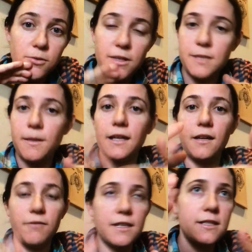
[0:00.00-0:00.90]
this
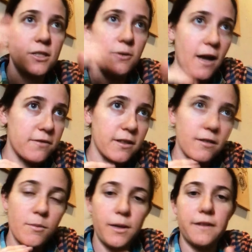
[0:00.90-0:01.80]
many of this, you have to
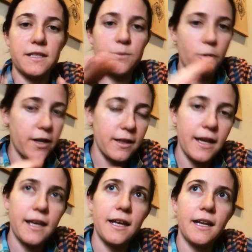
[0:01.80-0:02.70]
play the sport and
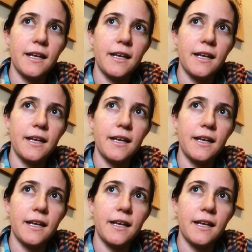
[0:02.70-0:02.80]
like it.